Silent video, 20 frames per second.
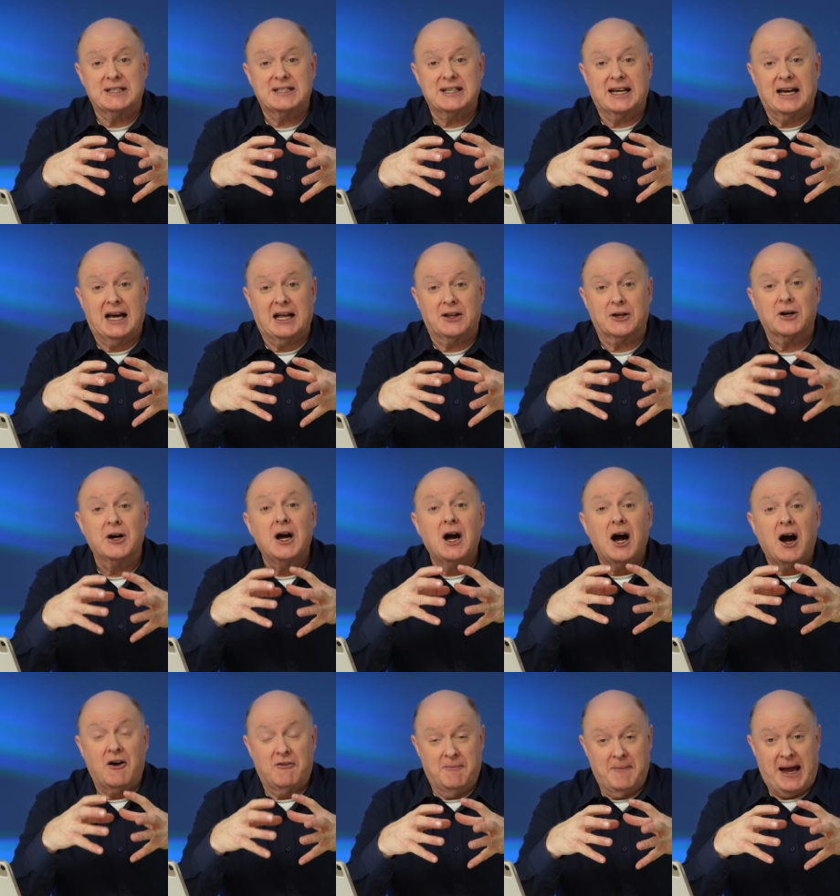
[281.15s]
together
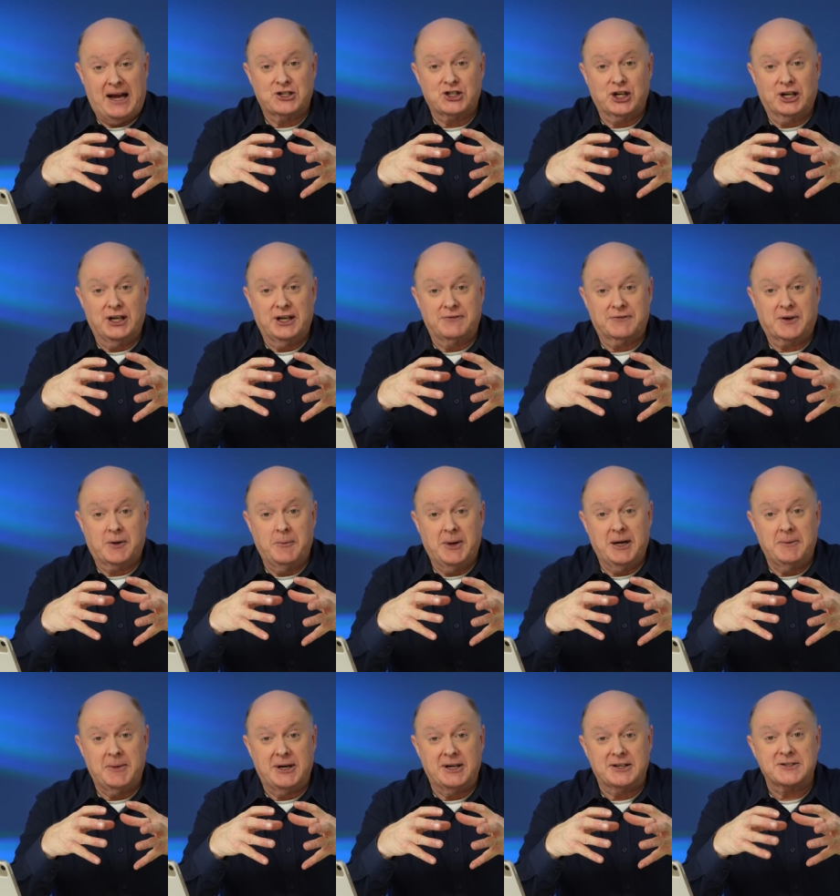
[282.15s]
of matching gift
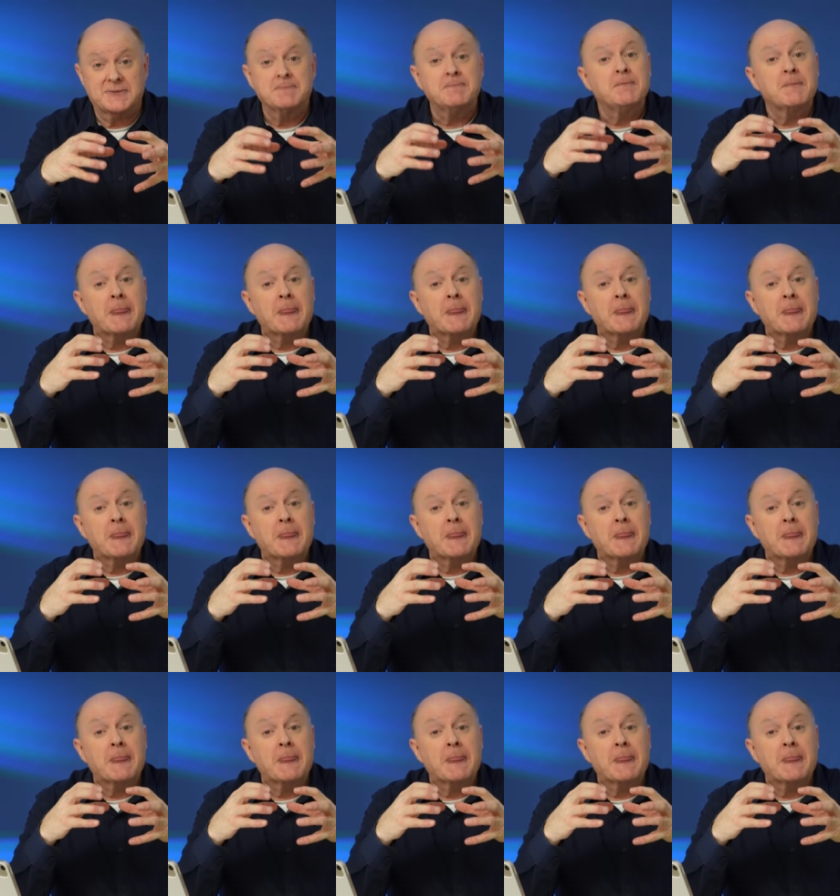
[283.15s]
commitments.